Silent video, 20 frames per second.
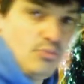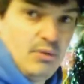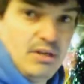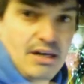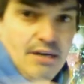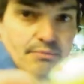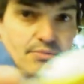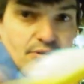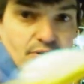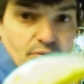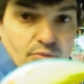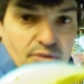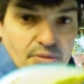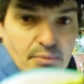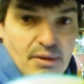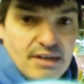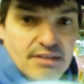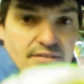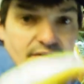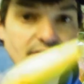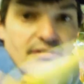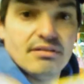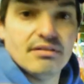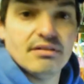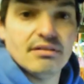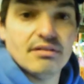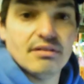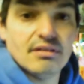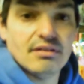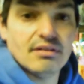been absolutely battered.
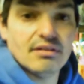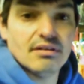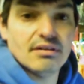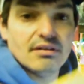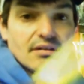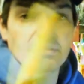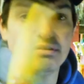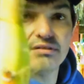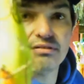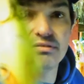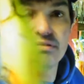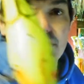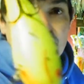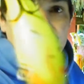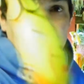No